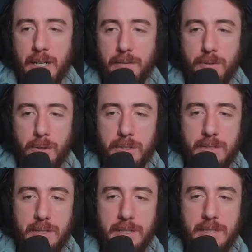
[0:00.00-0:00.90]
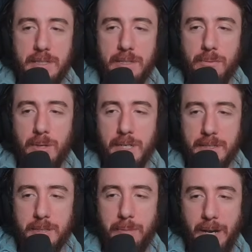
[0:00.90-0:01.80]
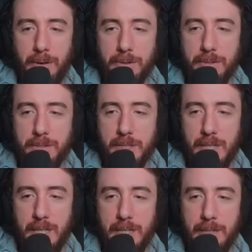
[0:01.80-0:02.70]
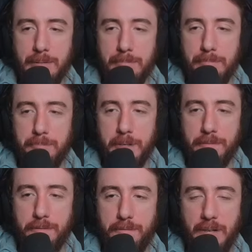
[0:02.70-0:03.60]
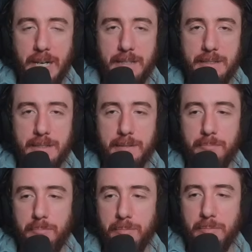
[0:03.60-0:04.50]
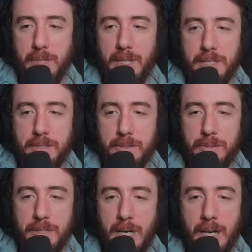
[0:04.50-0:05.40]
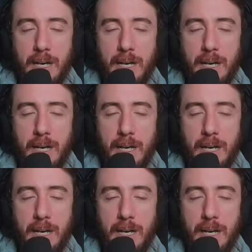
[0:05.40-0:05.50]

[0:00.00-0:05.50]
Of course, still want some Herald buff effect clusters,